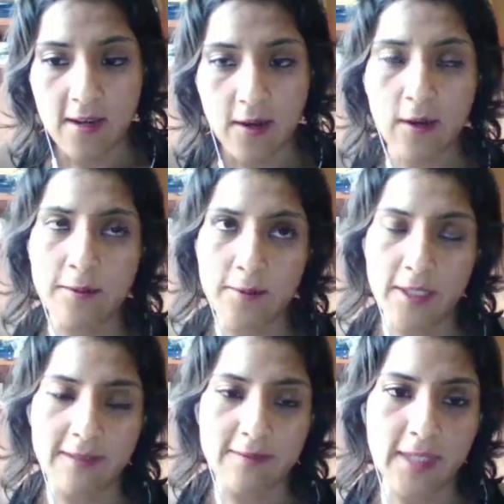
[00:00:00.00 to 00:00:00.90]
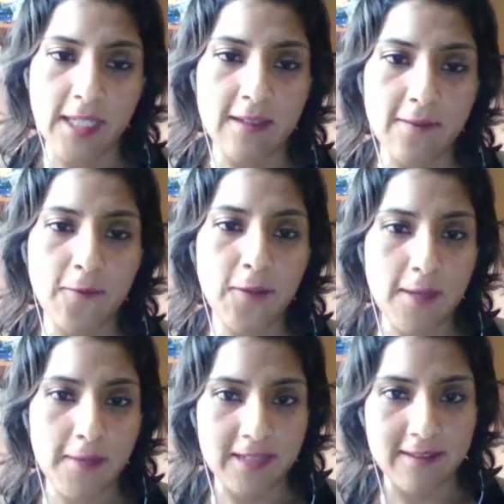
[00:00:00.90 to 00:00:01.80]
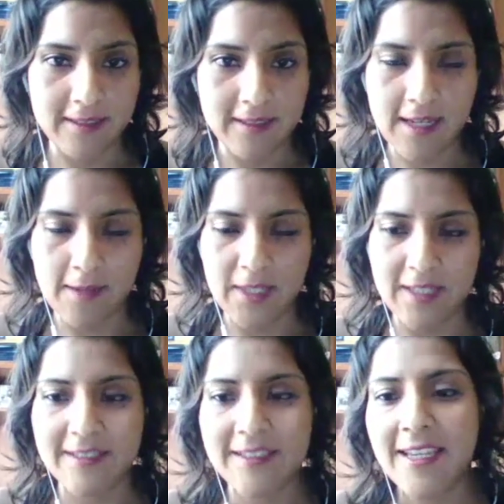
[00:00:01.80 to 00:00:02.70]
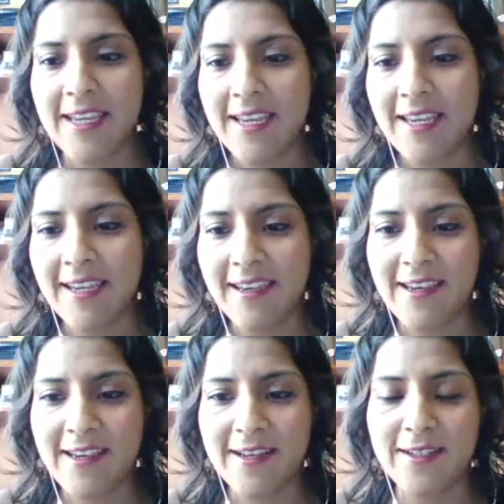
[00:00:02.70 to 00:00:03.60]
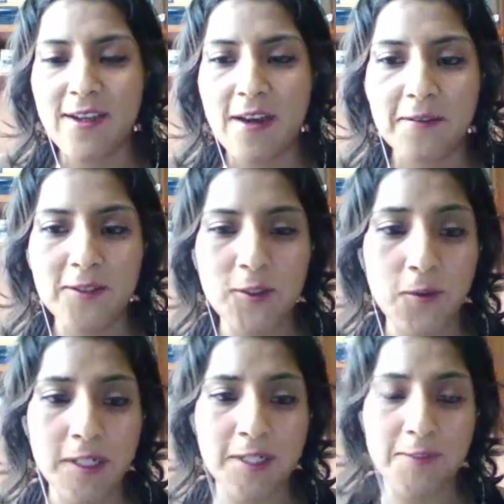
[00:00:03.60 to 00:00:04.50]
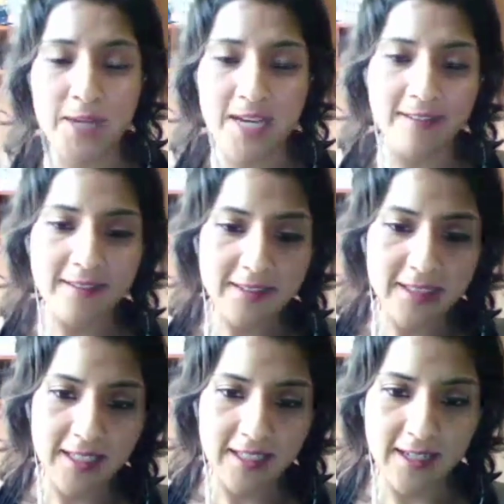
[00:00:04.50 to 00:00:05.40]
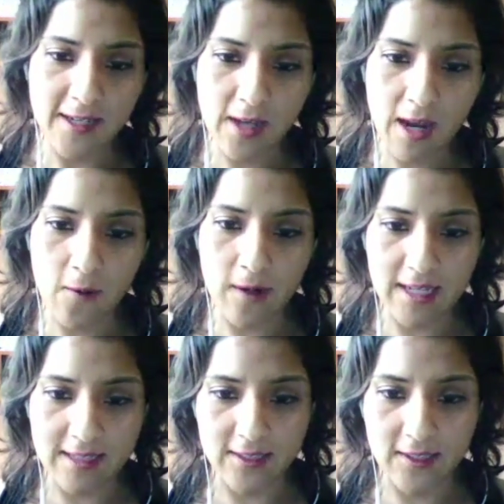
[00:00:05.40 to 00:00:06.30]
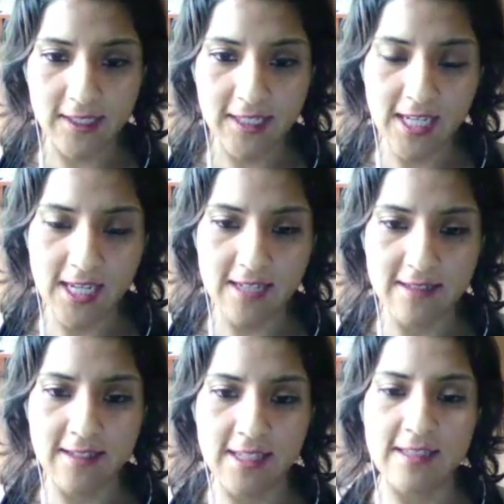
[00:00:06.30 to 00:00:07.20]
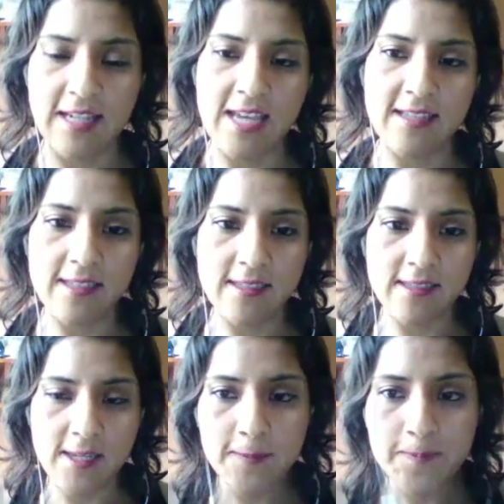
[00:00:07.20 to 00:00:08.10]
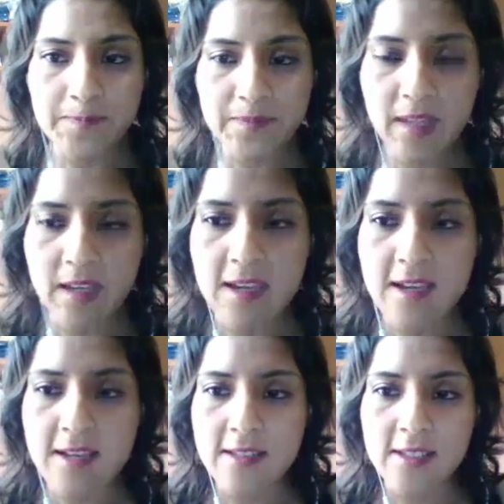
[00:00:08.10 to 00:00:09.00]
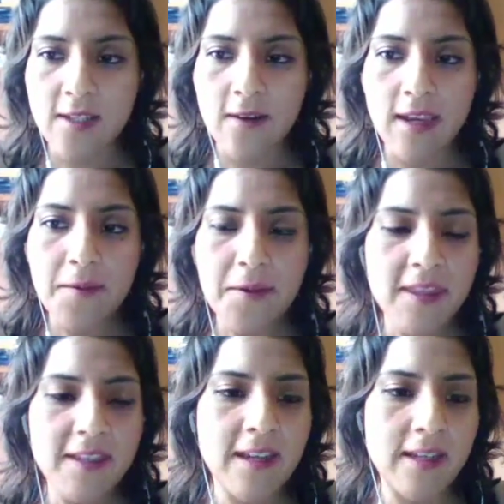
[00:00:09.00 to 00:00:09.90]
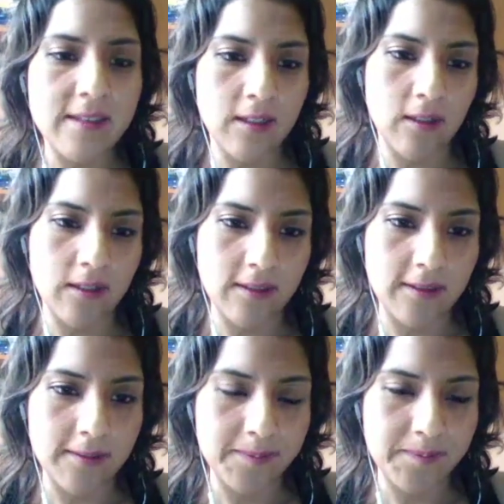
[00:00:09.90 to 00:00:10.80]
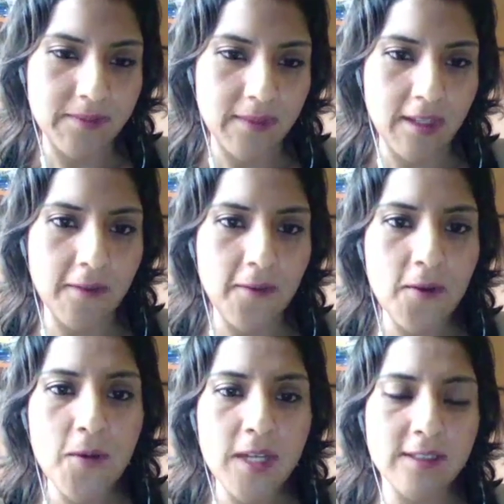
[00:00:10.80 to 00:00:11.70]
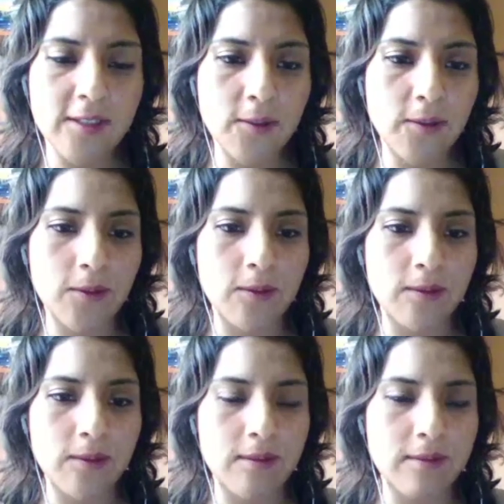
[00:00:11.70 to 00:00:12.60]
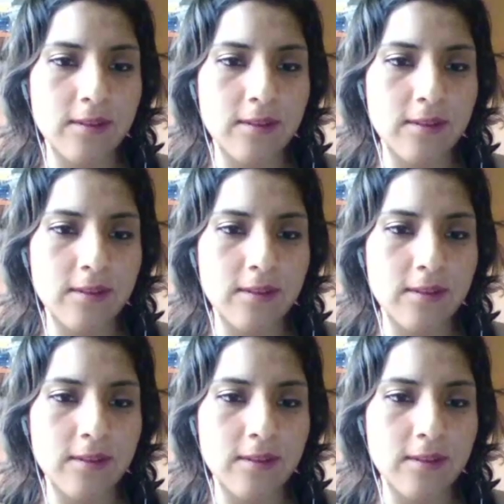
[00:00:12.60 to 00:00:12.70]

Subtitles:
or well, free events, I mean, you have to bear in mind our lesson in slide 16. So everything has a cost. If you want to